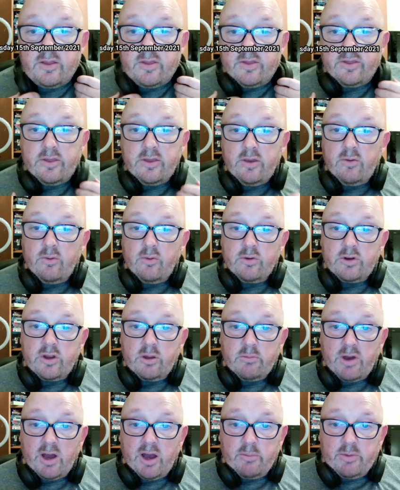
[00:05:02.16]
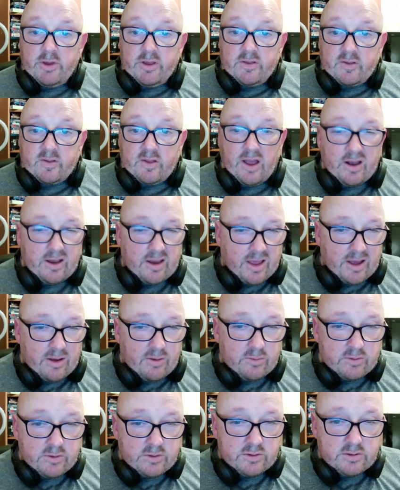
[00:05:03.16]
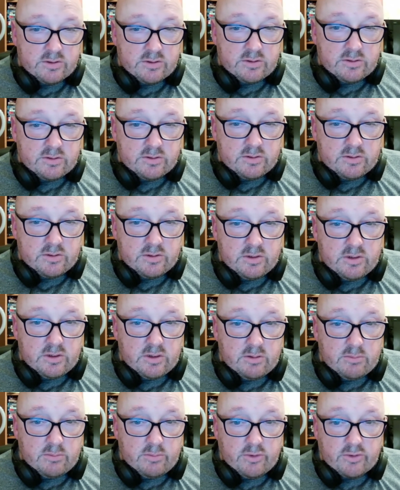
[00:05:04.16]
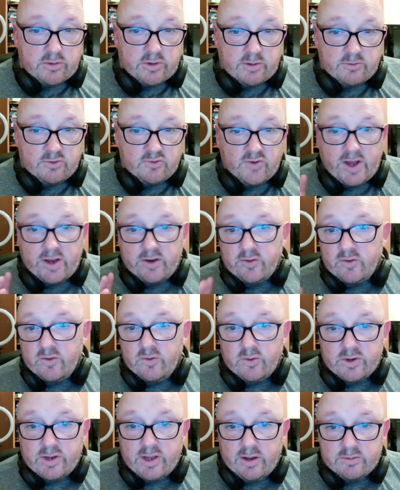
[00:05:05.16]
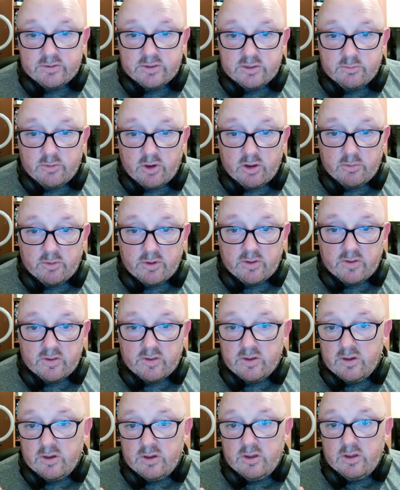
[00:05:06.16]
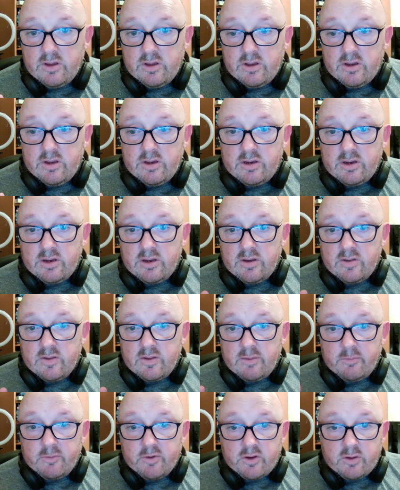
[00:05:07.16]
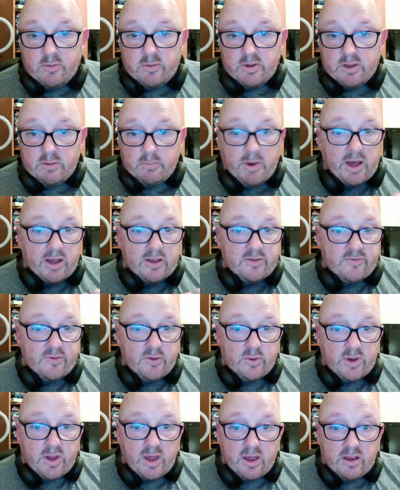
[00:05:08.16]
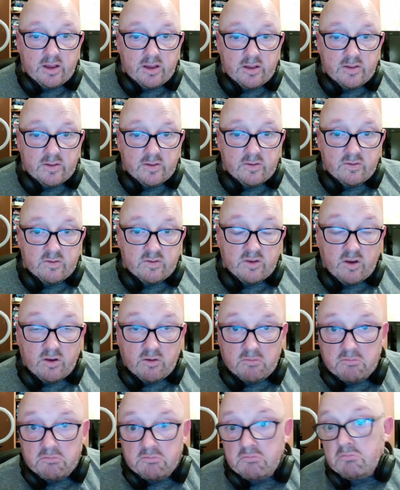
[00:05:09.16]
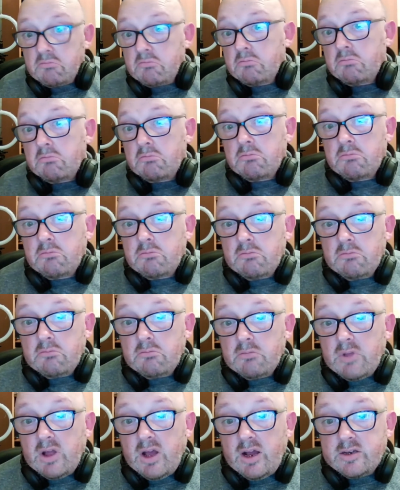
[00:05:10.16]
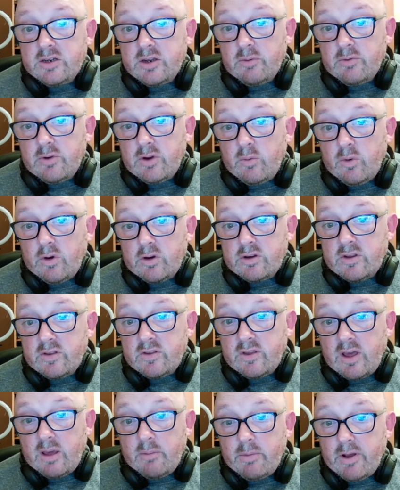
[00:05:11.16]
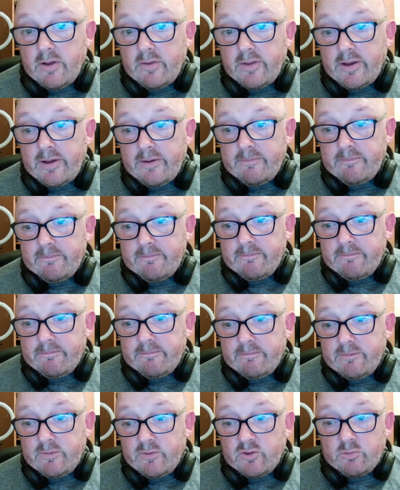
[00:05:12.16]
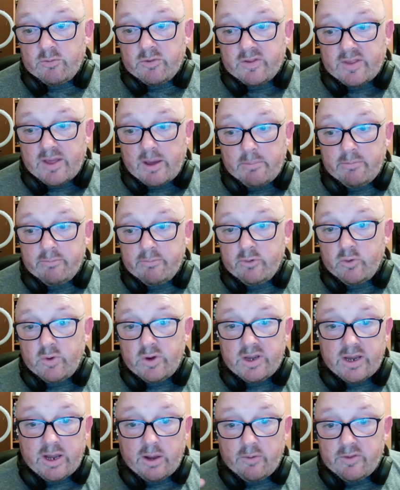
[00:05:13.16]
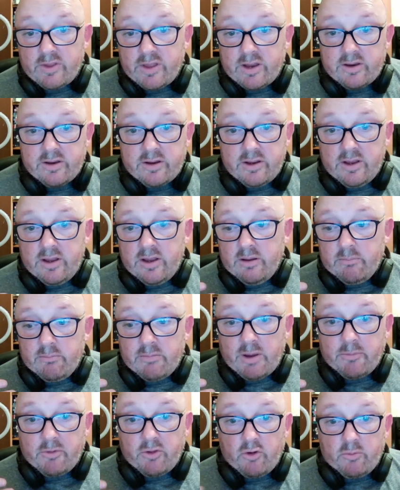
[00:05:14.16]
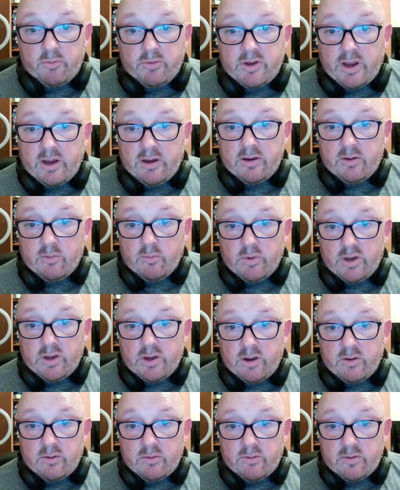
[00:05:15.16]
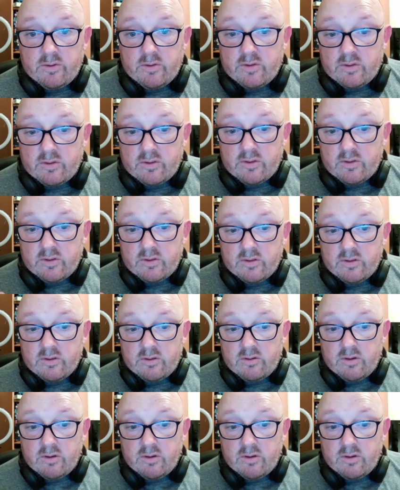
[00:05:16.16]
The audio might be slightly out, but I'm trying to sort it out at the moment. It didn't seem to do it in the past few days, so I don't know what to say about that. Something's happened between now and then. Maybe the update in Windows has